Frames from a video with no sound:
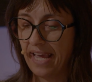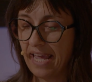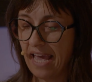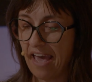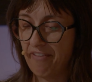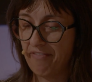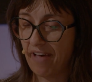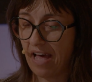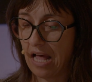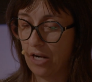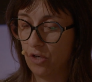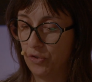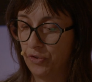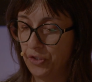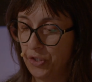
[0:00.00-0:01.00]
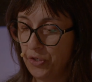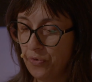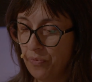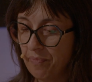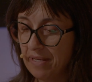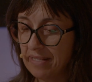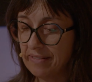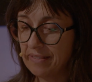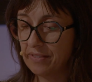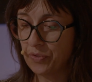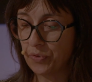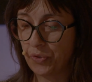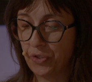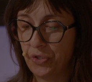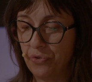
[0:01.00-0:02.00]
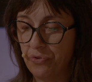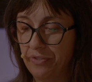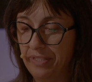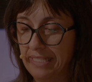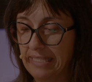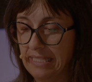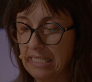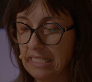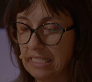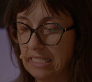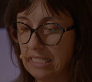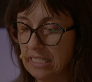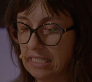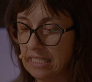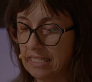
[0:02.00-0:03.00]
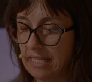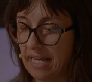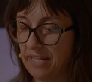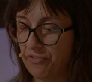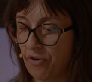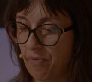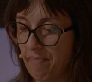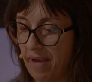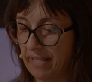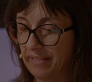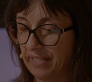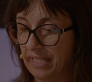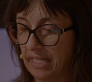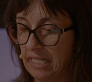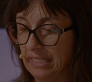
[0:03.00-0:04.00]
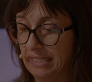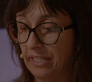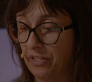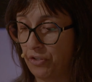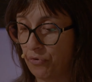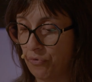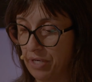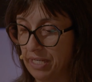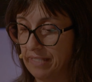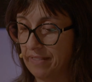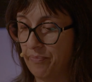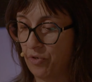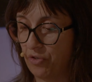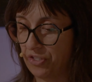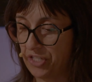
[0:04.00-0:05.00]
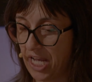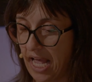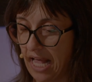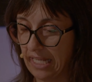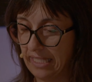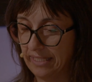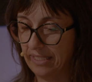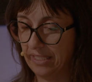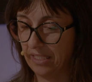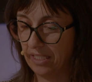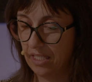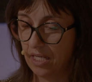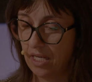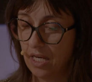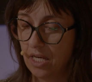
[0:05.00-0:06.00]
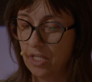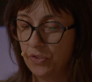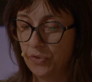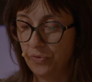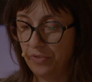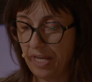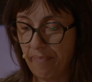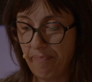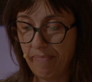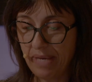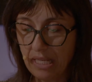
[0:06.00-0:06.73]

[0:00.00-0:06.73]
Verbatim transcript: They have allowed humans to cure diseases and dramatically decrease mortality. Today,